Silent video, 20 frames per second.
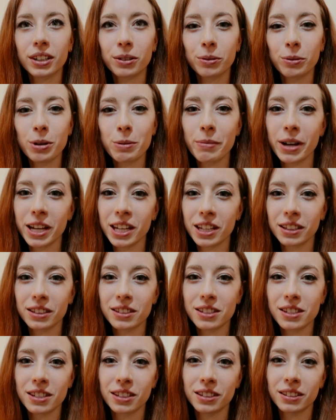we might
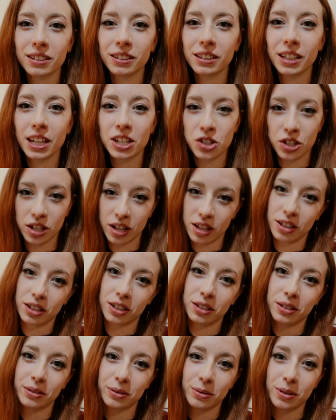catch another.
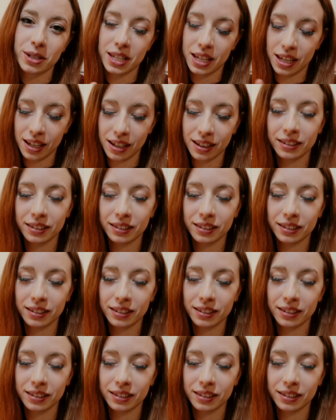We'll see.